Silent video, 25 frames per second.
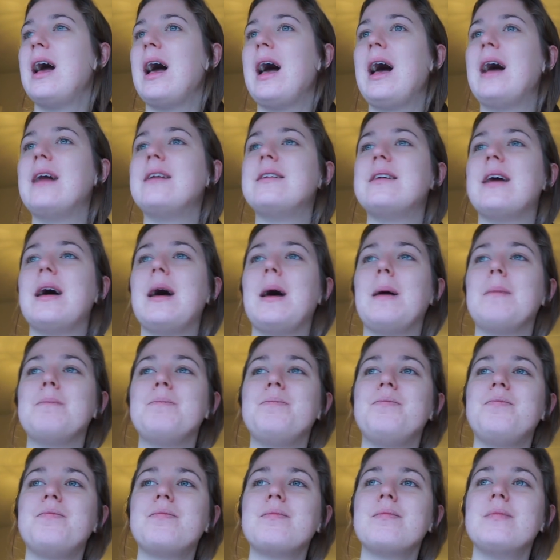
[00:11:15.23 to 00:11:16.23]

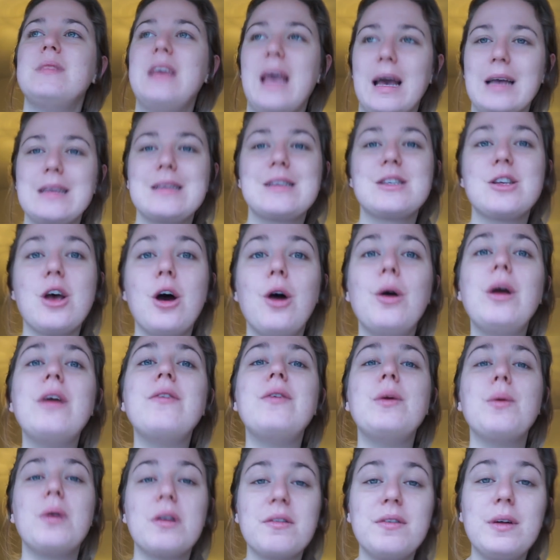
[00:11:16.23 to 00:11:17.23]
And yes, so if
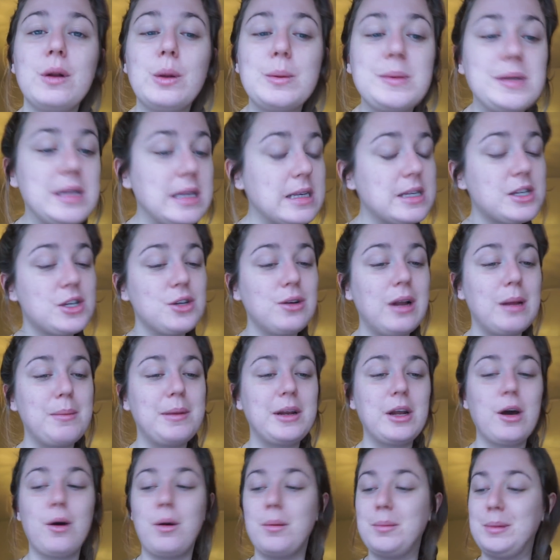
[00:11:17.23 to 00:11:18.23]
you want to follow up to this, do let me
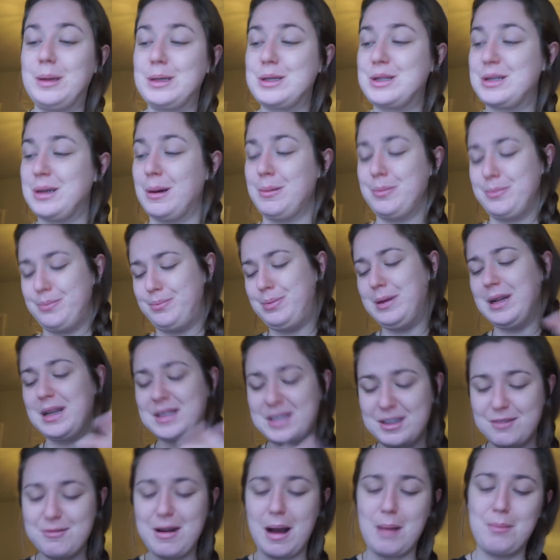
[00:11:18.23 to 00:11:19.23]
know. I'm going to stop
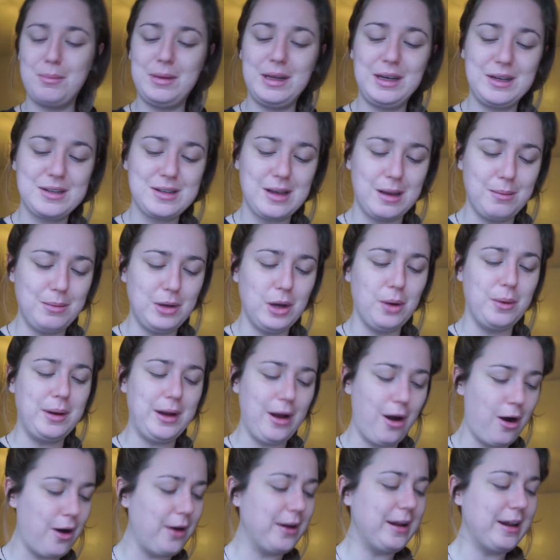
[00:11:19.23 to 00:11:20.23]
bloody rambling because I'm
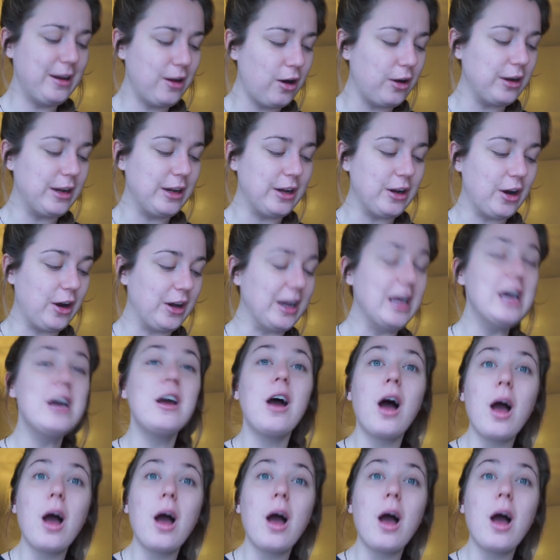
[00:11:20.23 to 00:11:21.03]
going on and on and on.